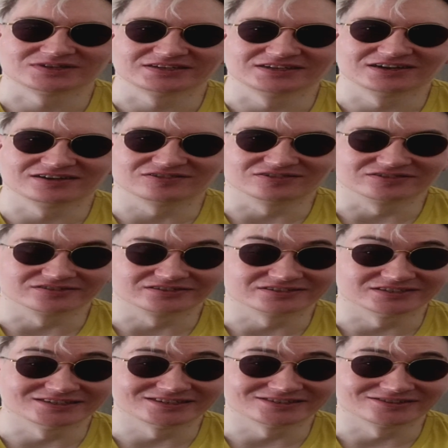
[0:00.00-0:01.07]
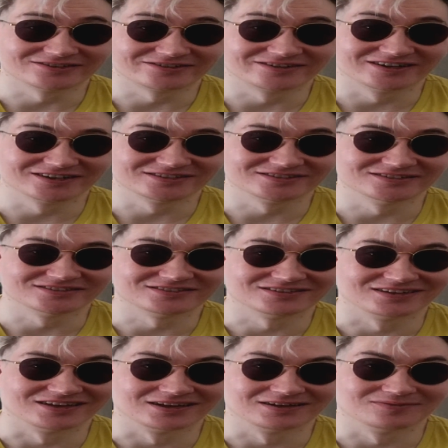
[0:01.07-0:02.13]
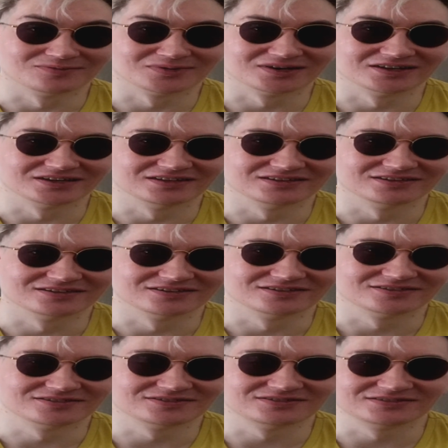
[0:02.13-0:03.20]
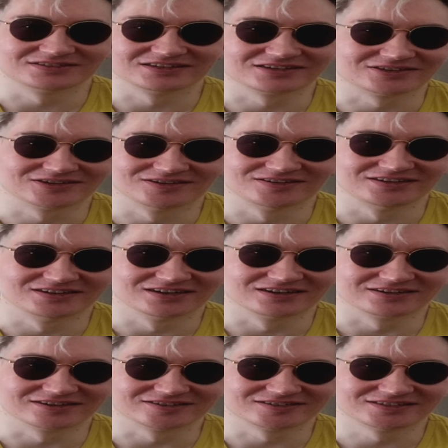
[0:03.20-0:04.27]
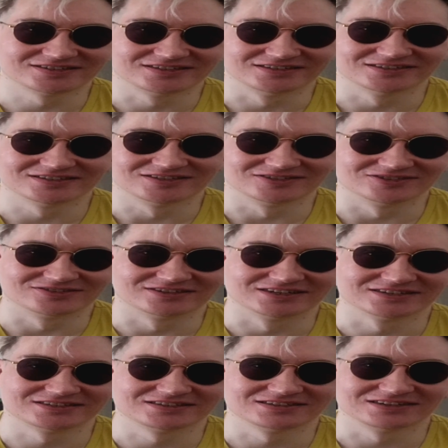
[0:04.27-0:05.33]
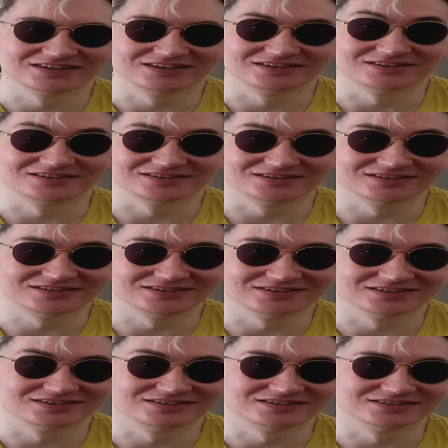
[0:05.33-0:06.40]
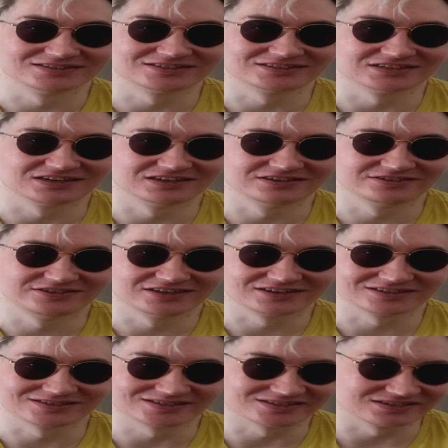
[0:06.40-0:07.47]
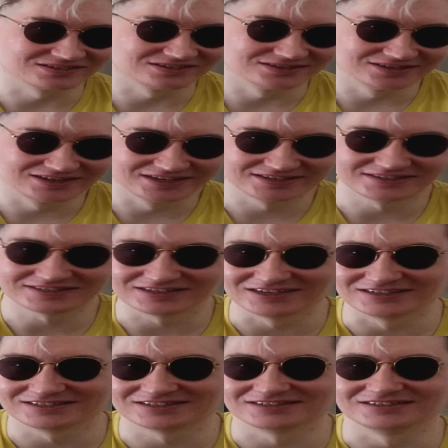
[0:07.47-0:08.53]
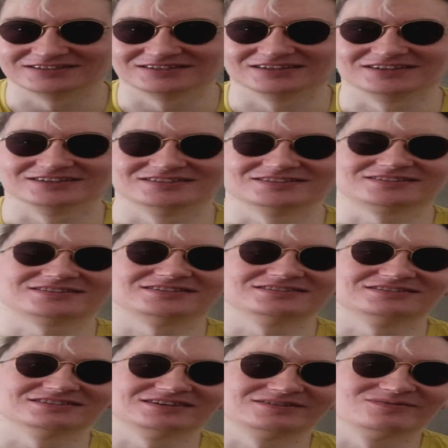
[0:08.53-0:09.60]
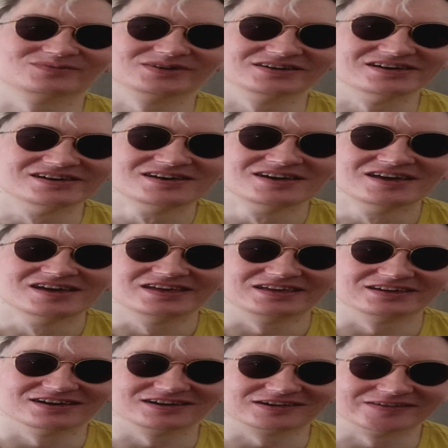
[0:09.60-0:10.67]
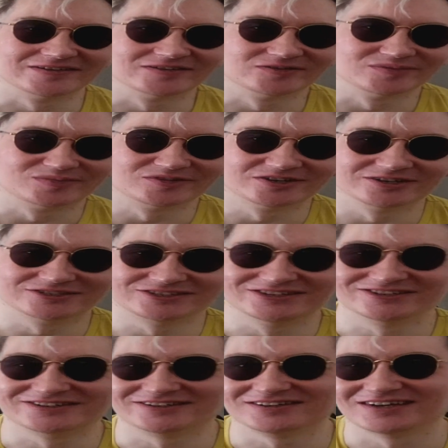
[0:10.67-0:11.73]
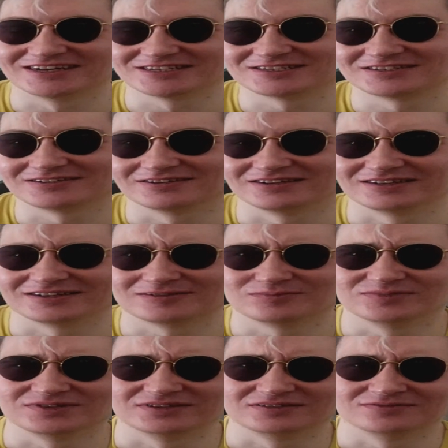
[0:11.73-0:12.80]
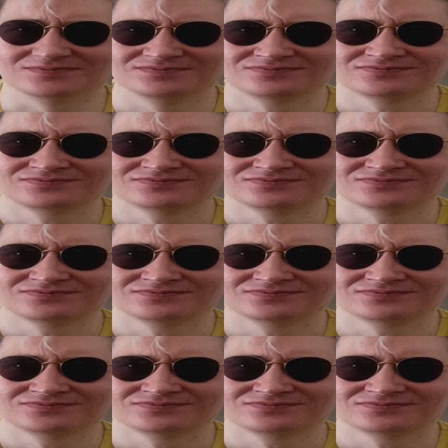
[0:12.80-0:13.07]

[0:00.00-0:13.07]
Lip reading: my younger sister has it, and my second younger sister has ADD, and his young son has ADHD, and my younger brother has like been